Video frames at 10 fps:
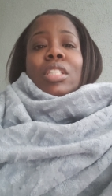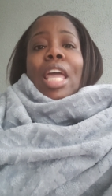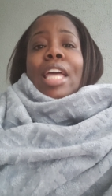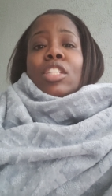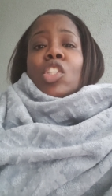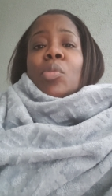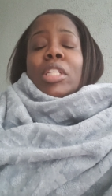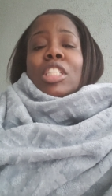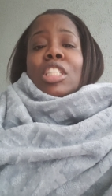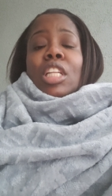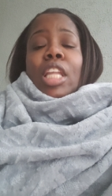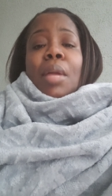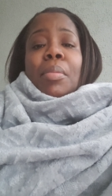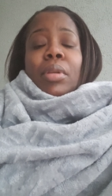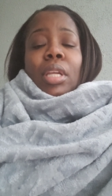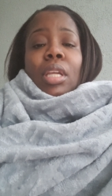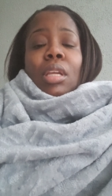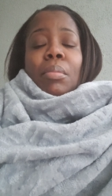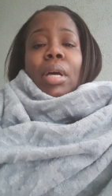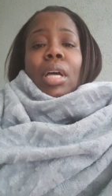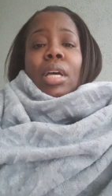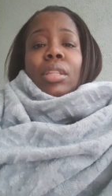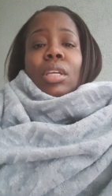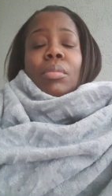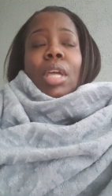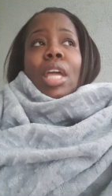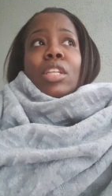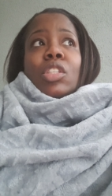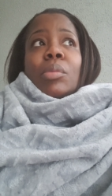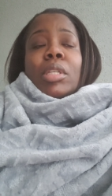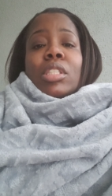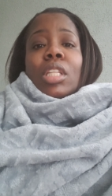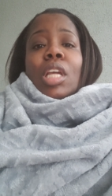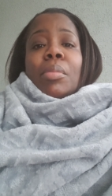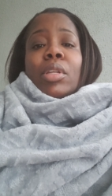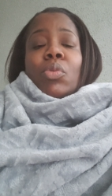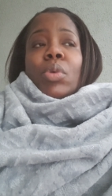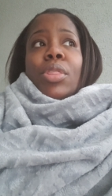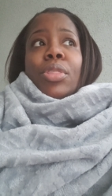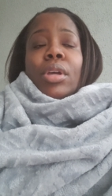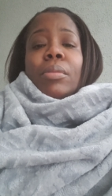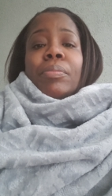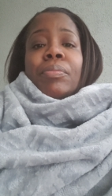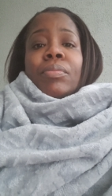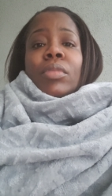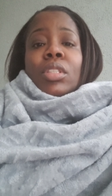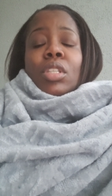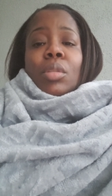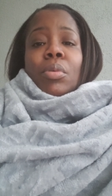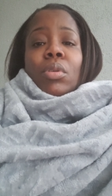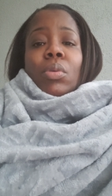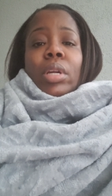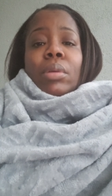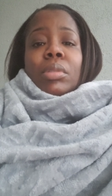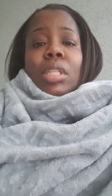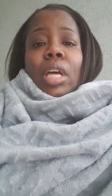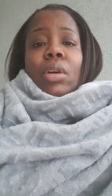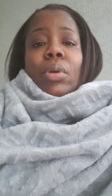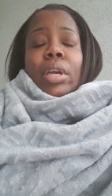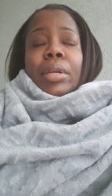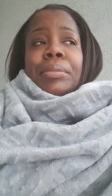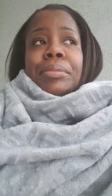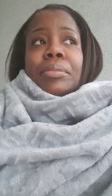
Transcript: they had so much celebrity behind them they had so much celebrity with them to the point where it was like okay